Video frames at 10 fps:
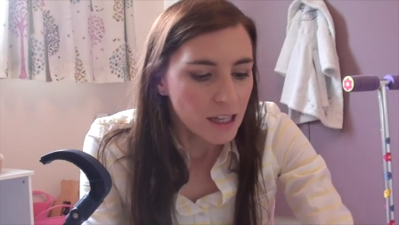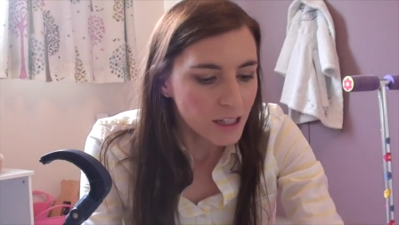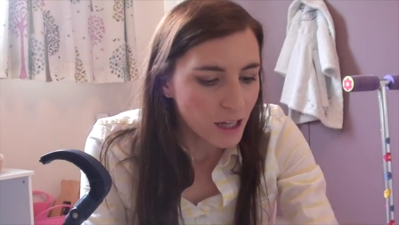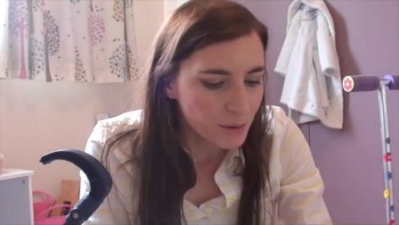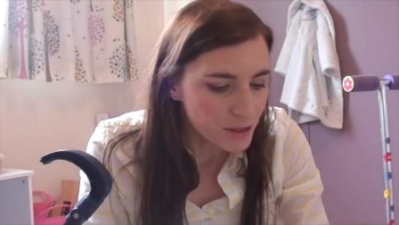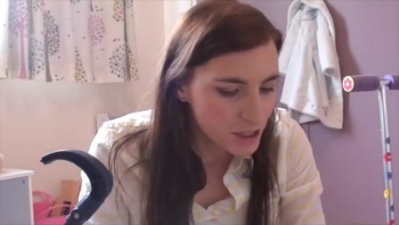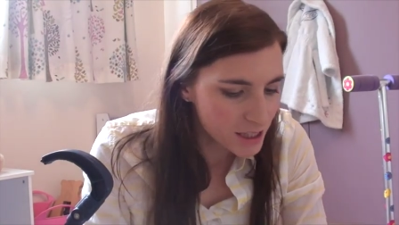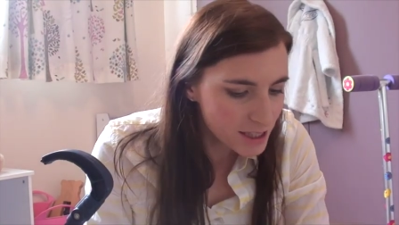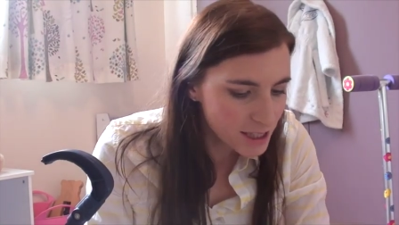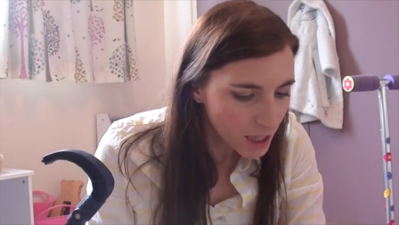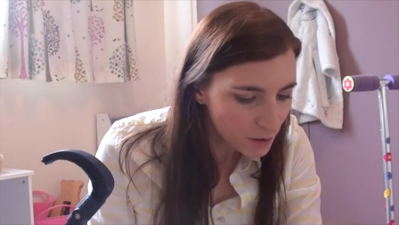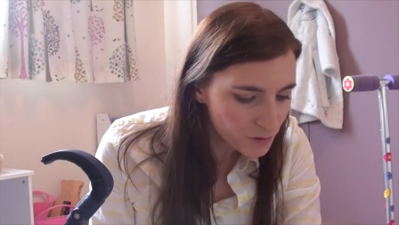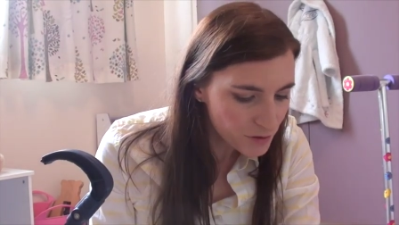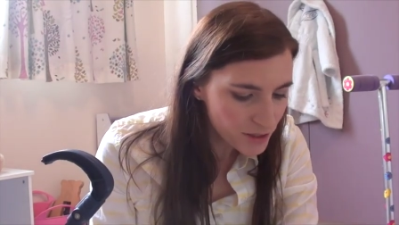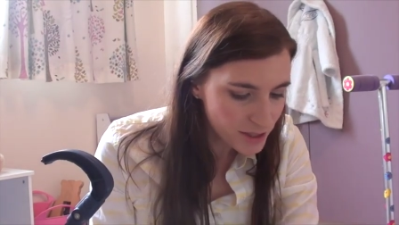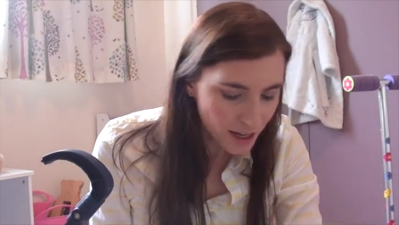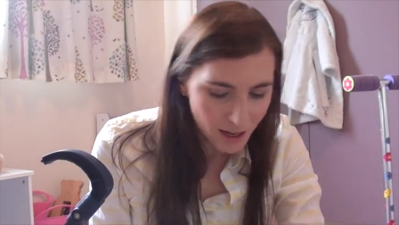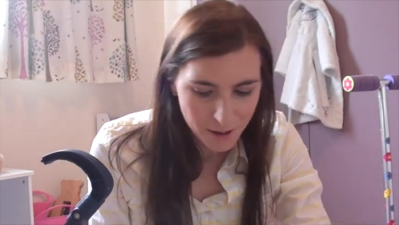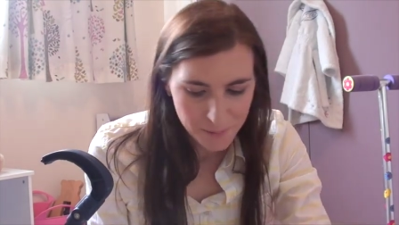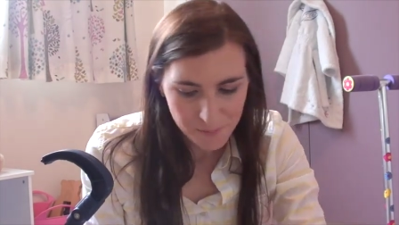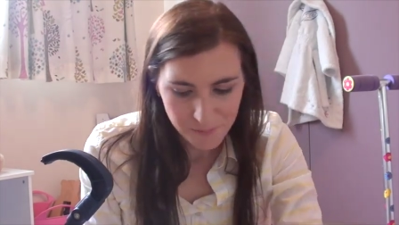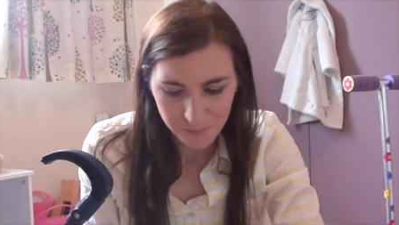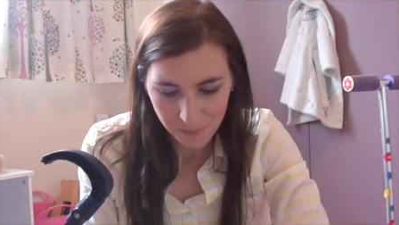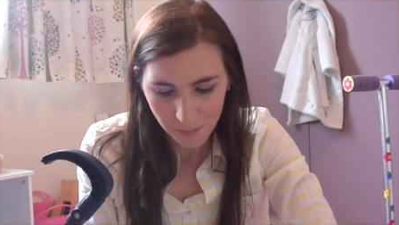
You know, she just loves um,